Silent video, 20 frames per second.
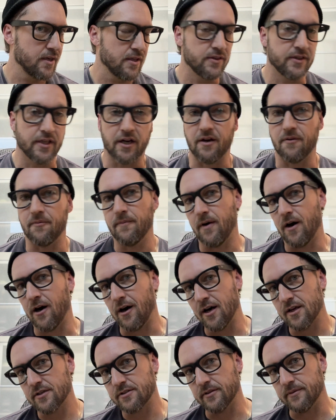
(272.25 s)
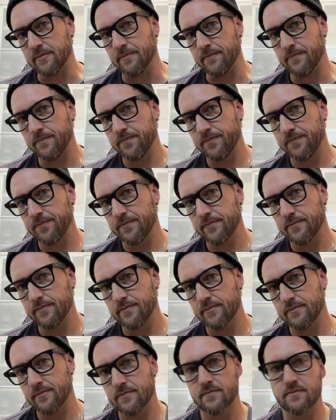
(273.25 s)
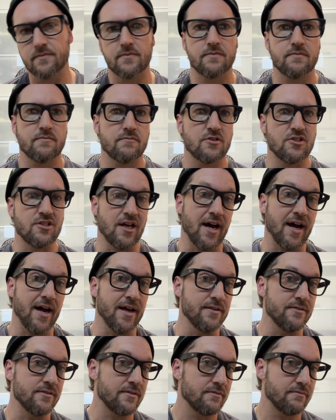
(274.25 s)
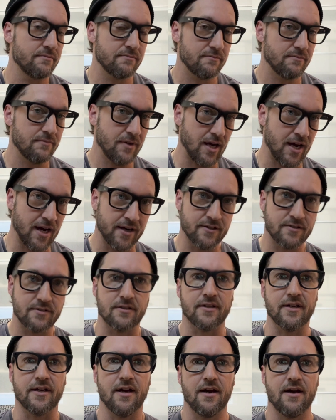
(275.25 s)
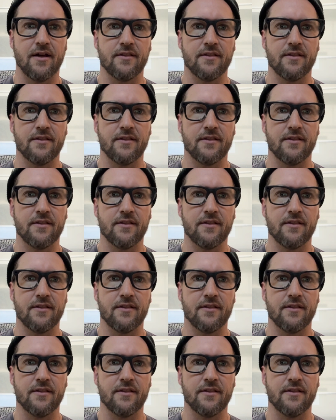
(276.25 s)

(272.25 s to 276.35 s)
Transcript: They're an awesome size, honestly.